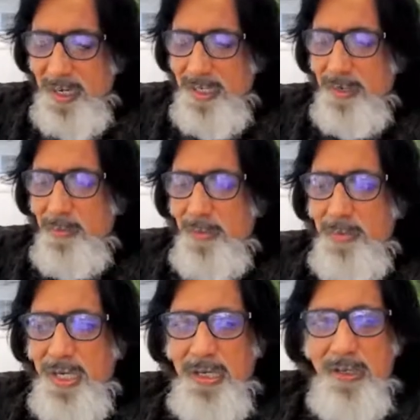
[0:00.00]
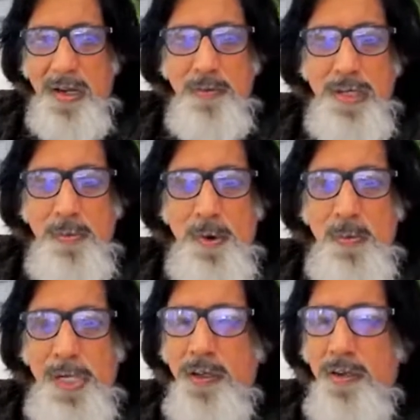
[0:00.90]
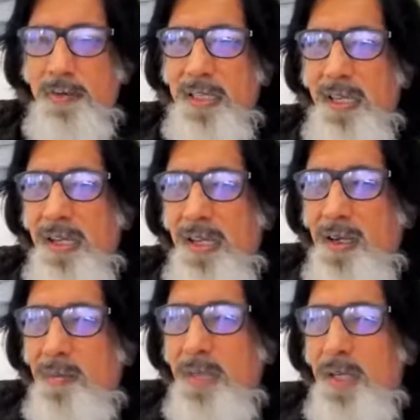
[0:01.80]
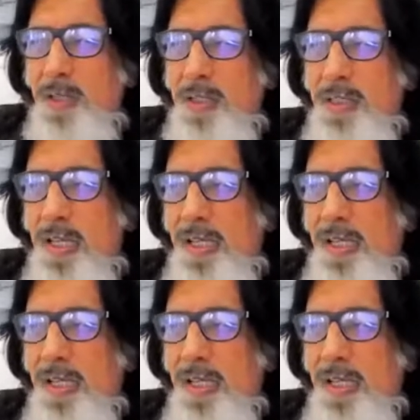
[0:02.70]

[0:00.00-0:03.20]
I remember every moment of that, because